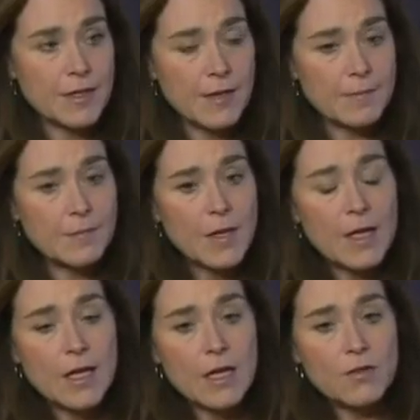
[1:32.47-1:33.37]

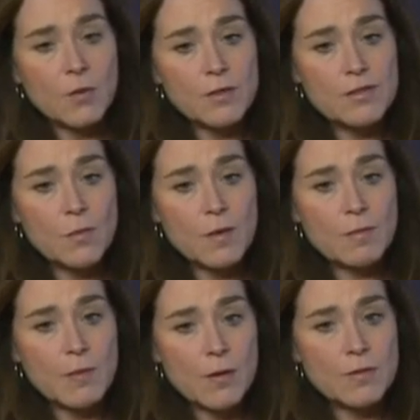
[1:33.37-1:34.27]
The Wilkes Square
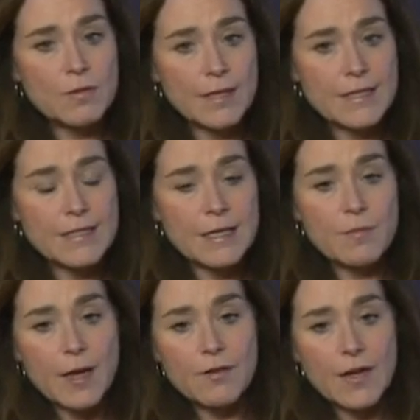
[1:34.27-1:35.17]
proposal, like I
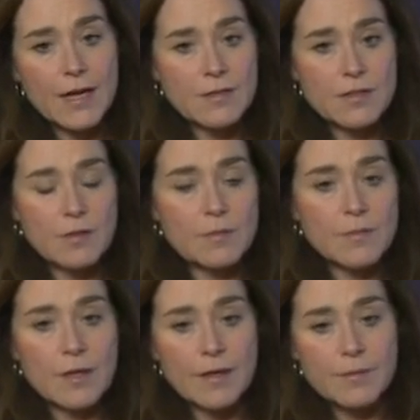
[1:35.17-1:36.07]
said, may have had some,